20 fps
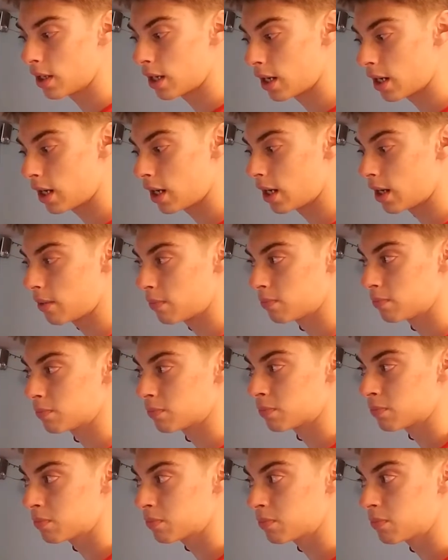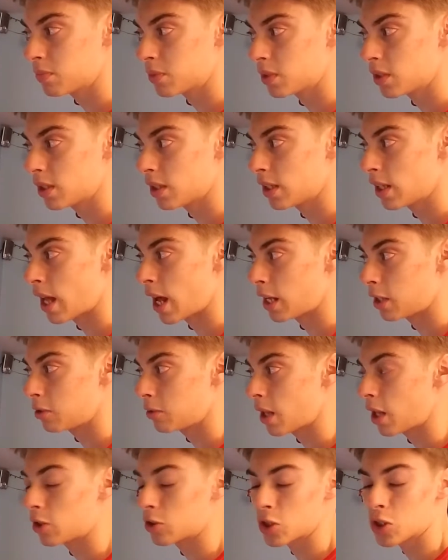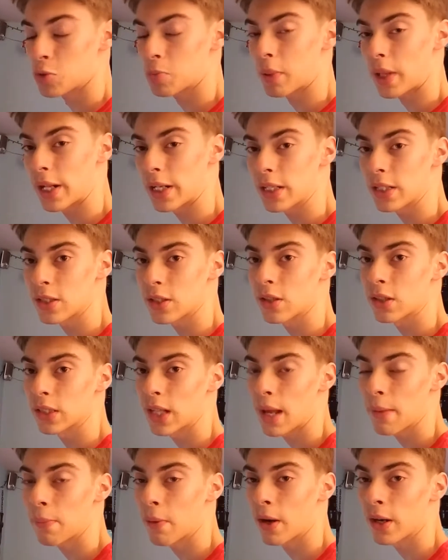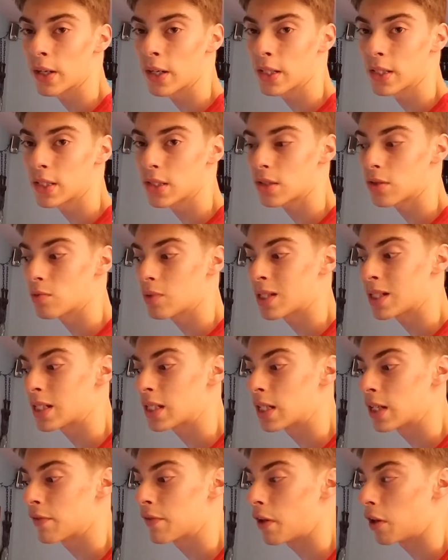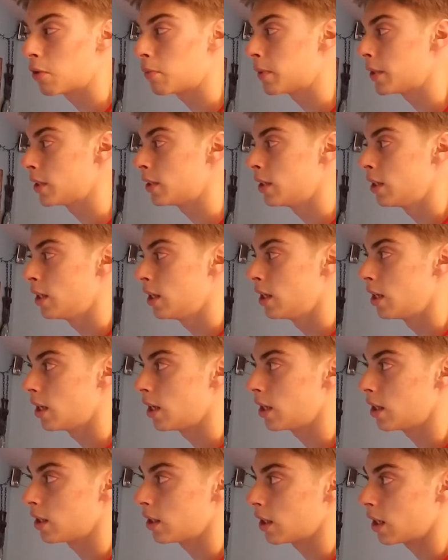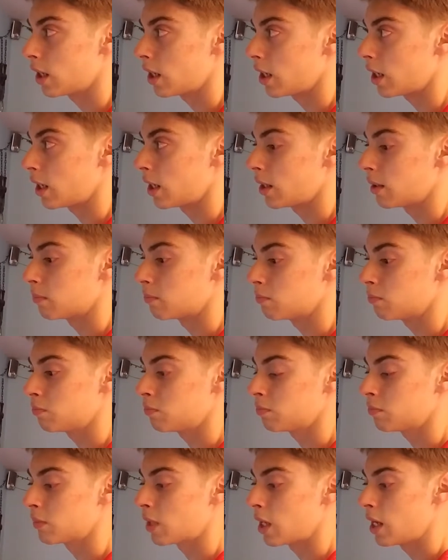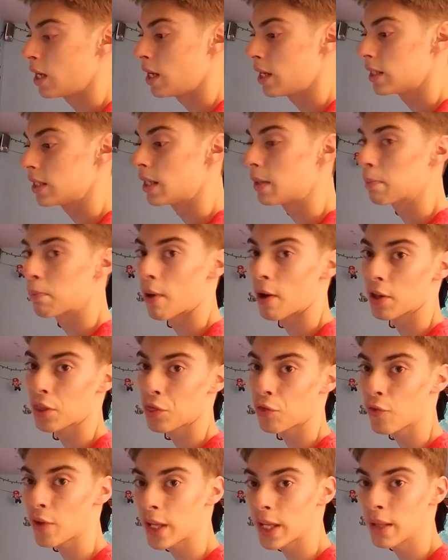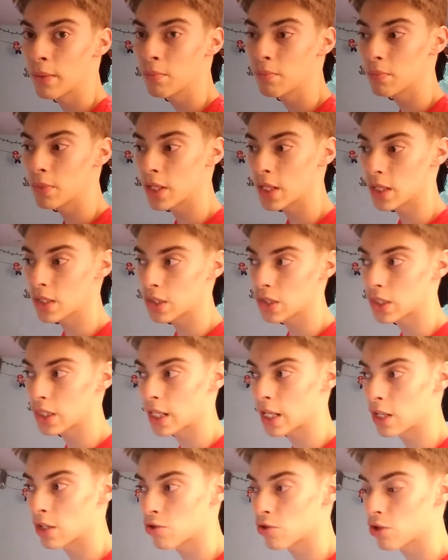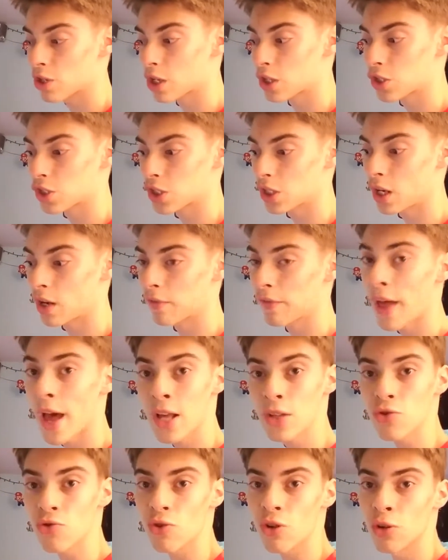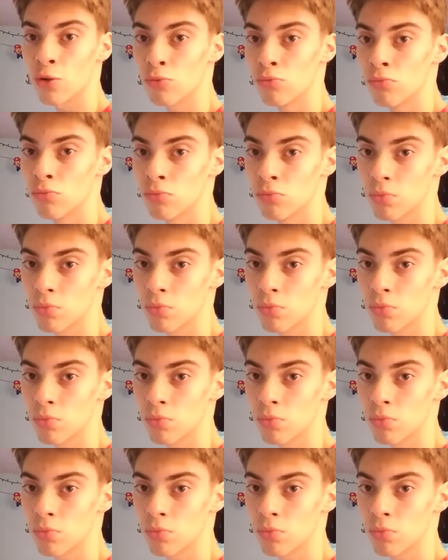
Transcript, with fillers: Um, I'll I'll explain it during that part. It's it's in development. Um, then part three is the introduction of Astro,